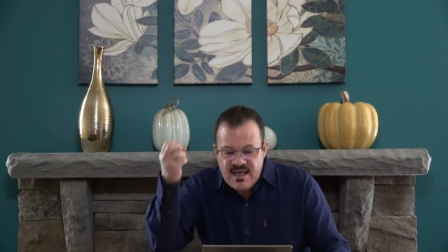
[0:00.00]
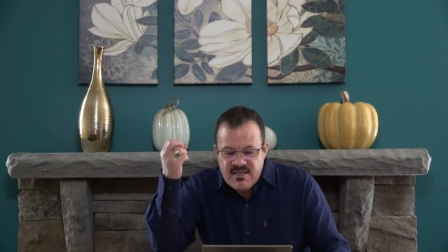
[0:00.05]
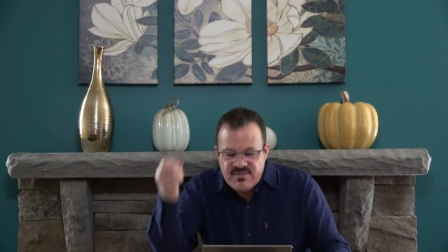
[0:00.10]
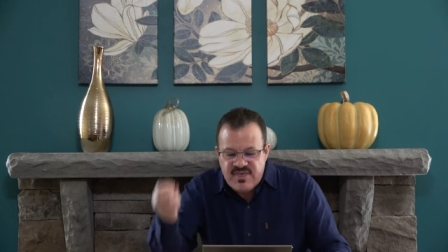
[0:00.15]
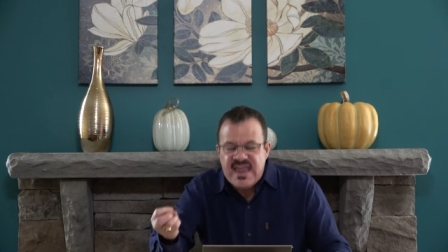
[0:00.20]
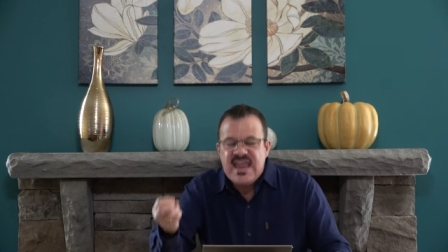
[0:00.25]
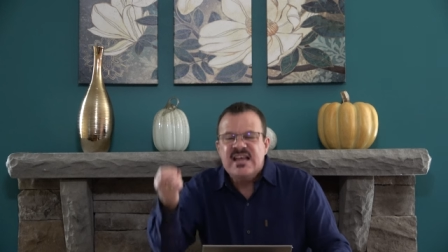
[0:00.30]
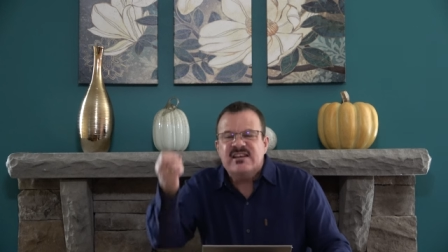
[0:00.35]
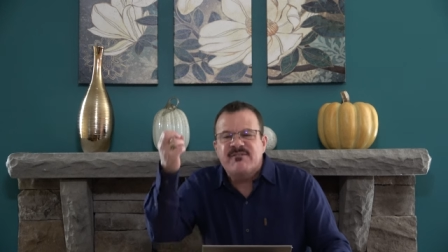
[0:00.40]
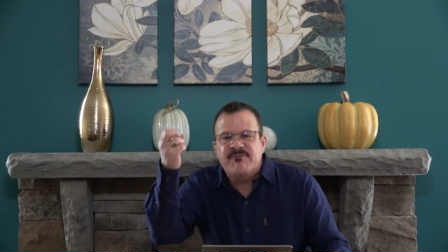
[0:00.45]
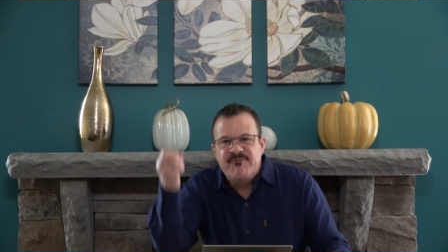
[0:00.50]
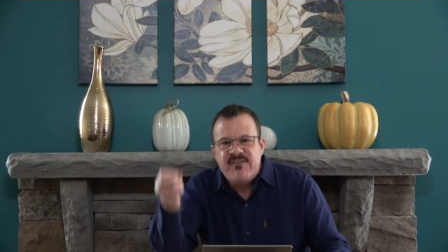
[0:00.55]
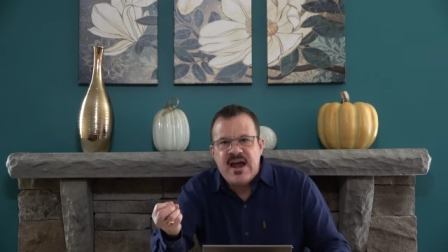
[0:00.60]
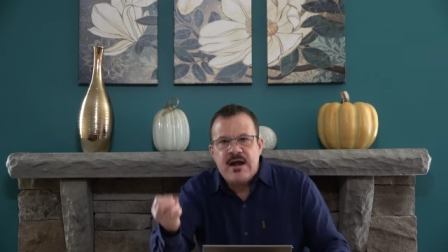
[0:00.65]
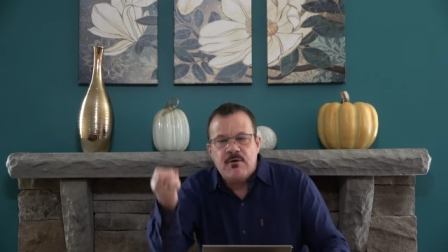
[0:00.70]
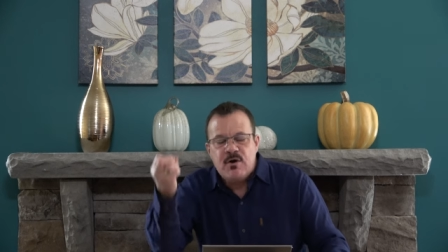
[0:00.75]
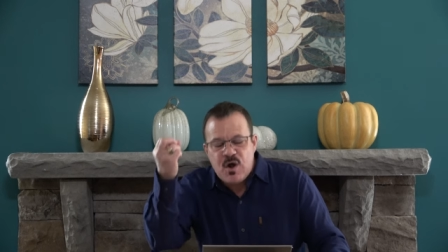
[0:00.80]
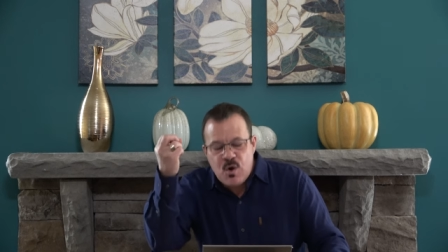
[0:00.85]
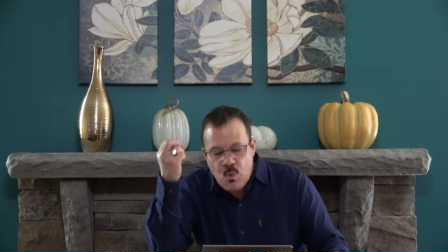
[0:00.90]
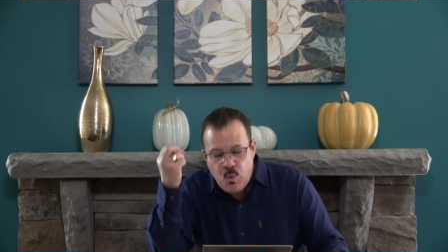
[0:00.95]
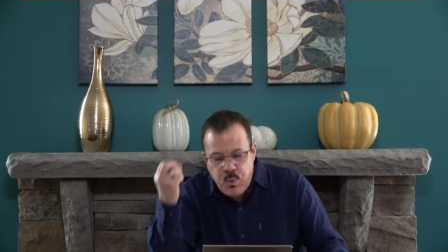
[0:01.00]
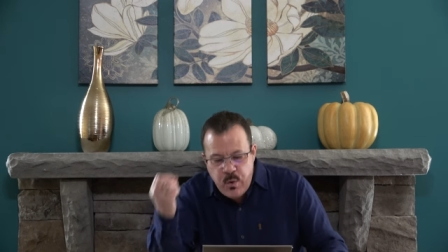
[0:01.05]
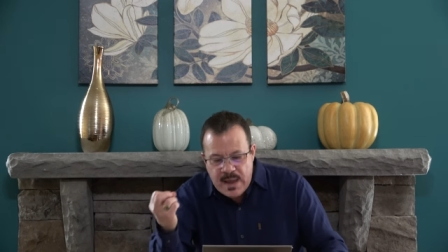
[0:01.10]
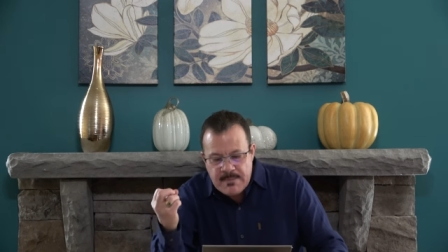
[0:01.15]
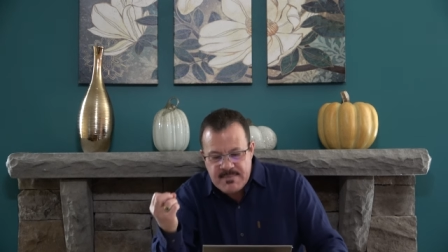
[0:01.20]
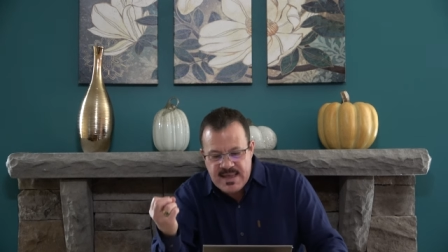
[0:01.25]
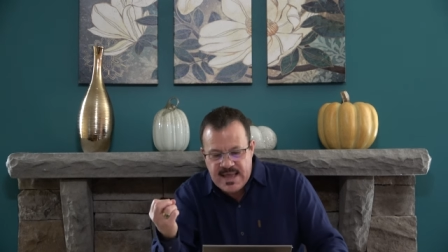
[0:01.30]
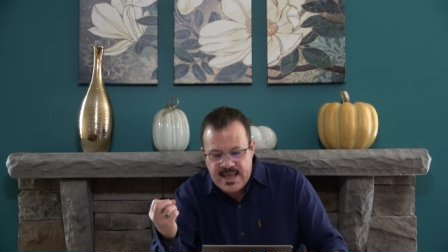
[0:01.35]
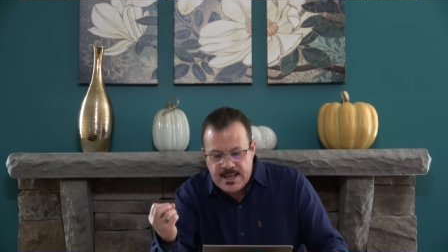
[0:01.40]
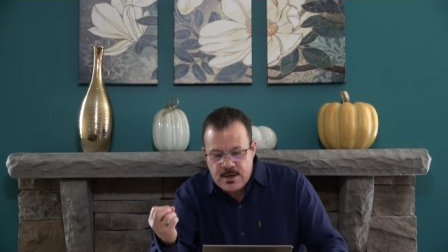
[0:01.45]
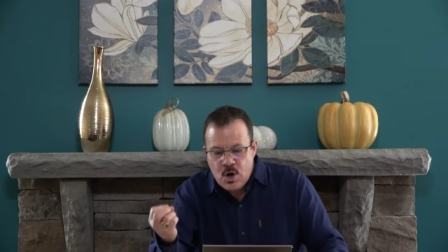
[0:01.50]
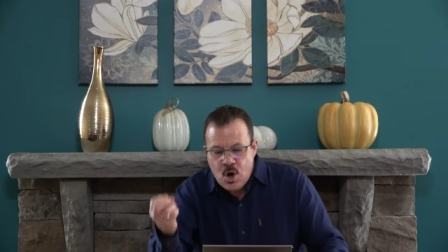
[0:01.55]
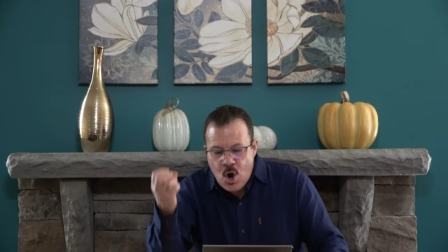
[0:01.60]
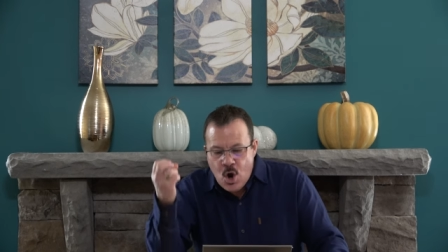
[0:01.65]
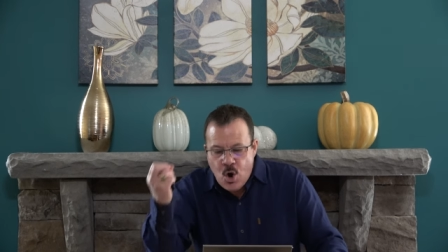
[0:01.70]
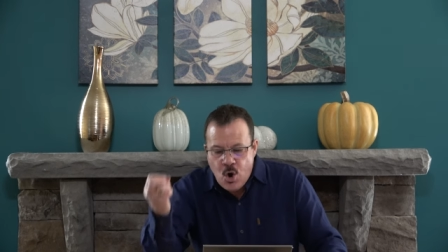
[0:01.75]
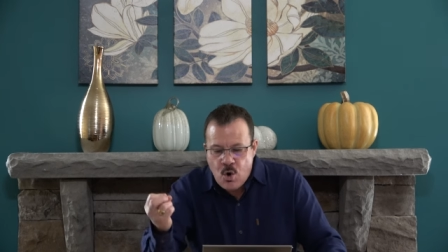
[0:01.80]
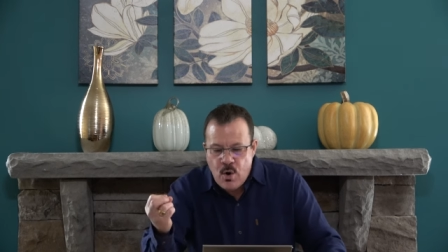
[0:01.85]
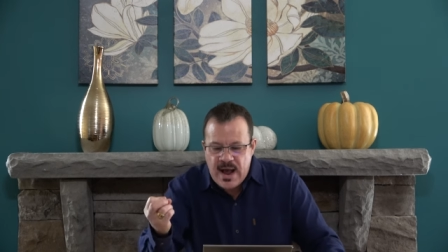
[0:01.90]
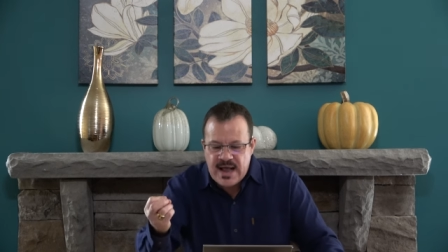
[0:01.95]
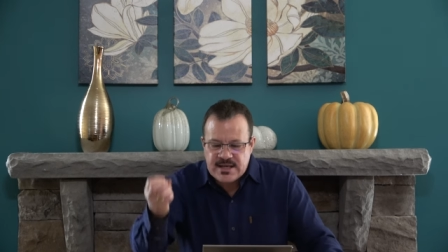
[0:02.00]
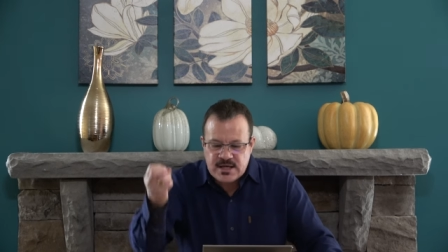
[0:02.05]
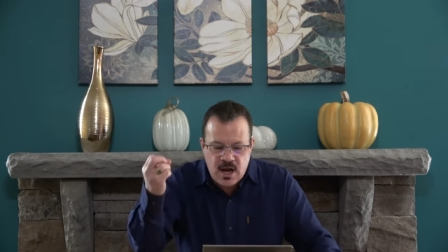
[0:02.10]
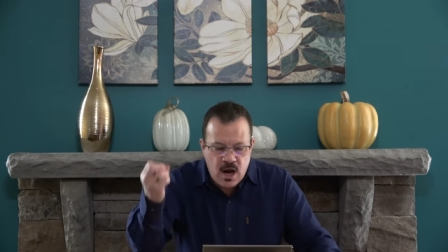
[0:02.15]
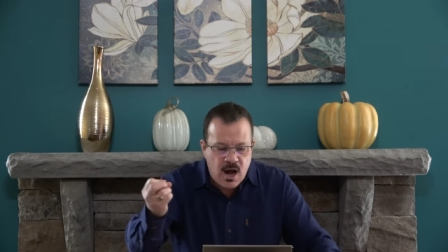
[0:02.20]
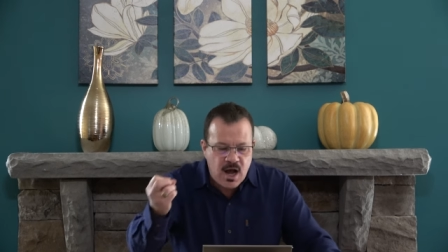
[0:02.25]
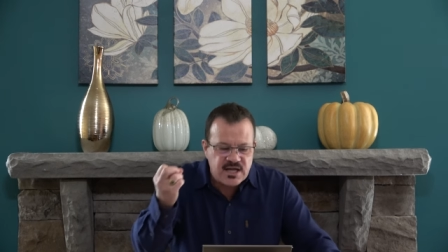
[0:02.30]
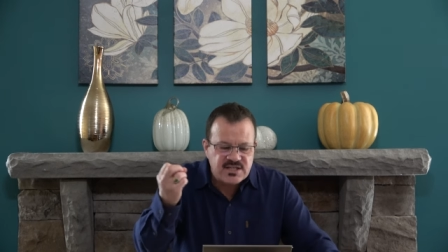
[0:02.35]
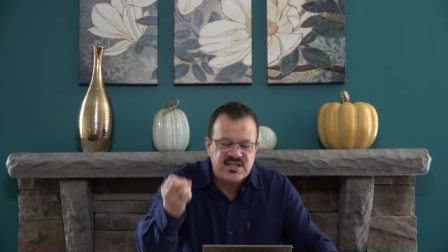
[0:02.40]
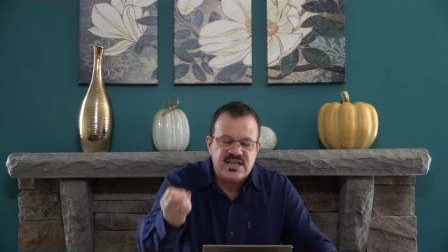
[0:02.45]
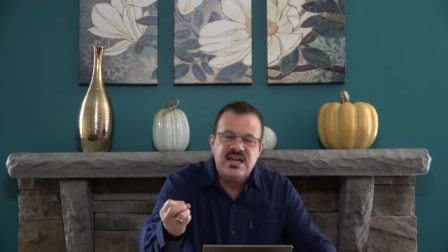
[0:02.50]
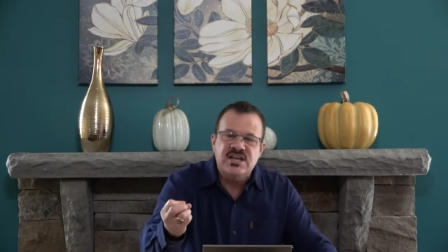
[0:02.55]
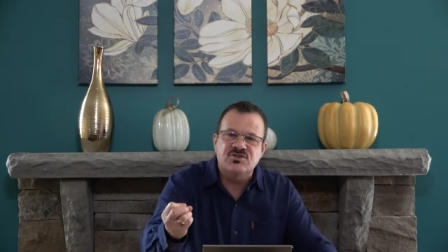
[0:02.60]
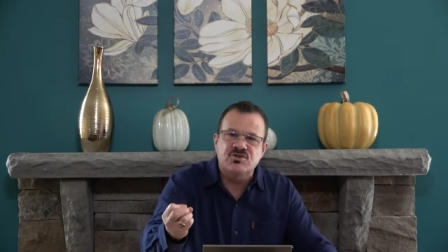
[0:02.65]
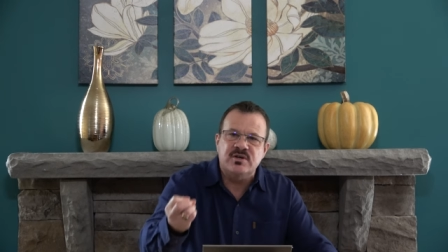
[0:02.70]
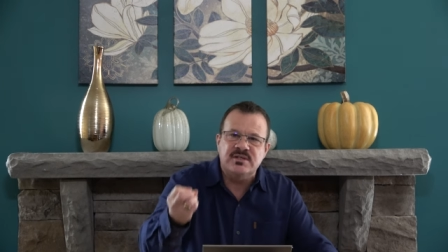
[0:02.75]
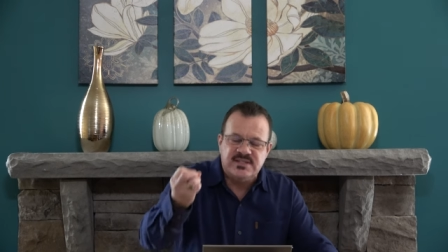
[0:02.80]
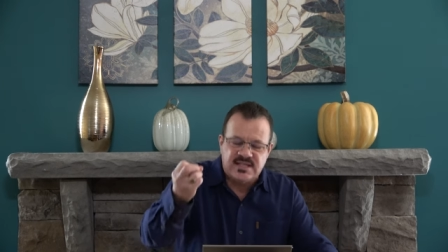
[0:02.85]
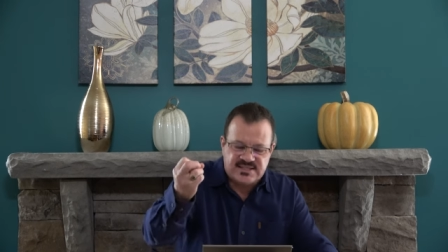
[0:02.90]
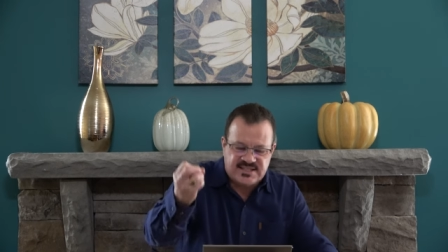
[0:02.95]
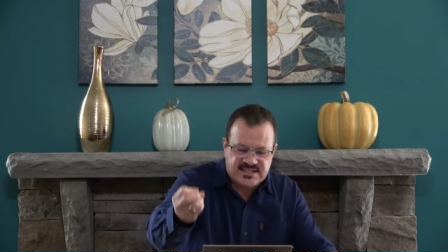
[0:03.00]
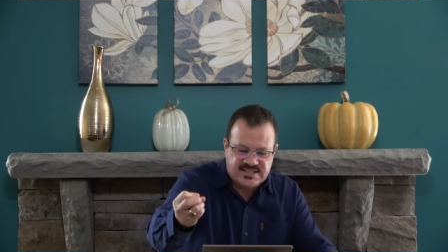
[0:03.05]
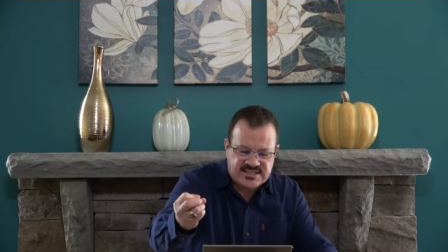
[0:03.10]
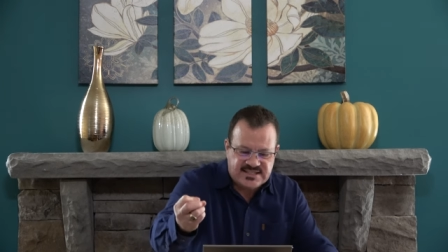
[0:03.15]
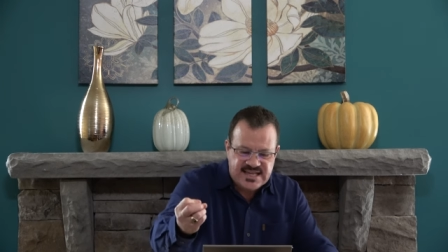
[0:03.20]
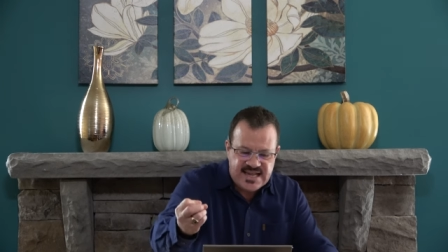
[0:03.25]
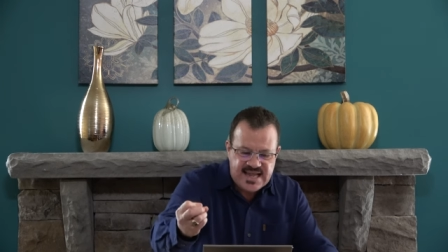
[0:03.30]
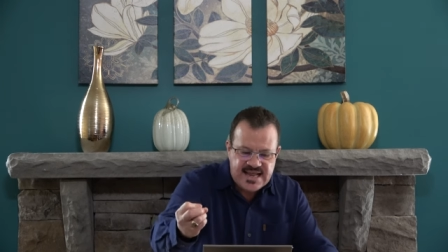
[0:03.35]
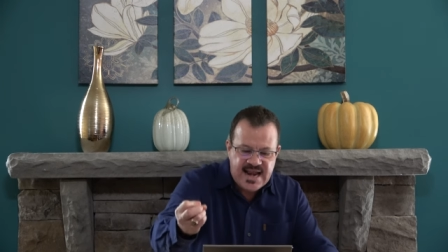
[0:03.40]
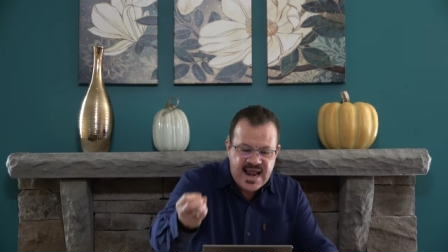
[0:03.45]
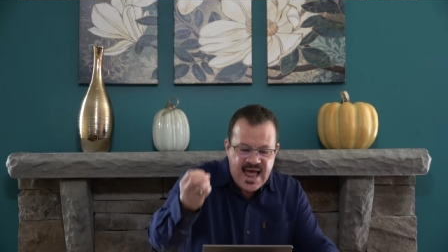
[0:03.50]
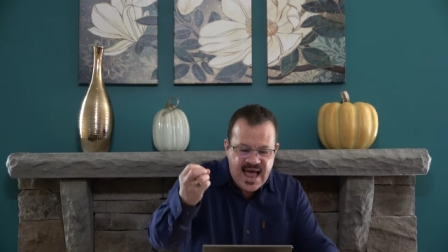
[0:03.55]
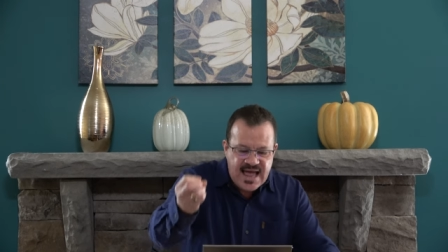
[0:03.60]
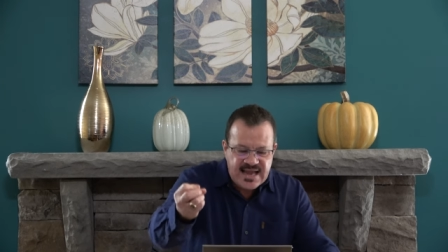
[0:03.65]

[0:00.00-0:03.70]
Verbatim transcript: these very women who had caused Israel to sin